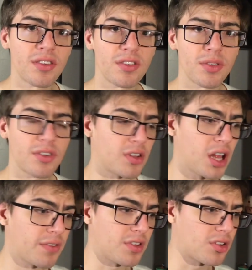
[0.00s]
So there's a
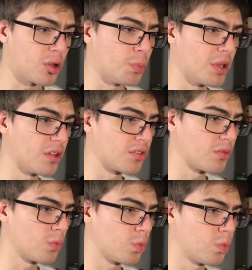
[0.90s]
lot of dystopias
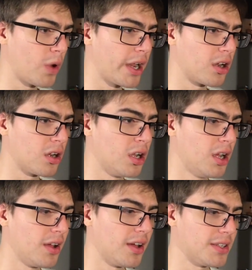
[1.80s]
where
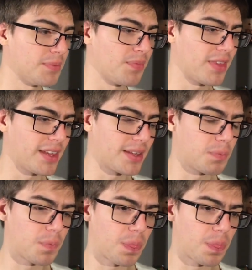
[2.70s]
like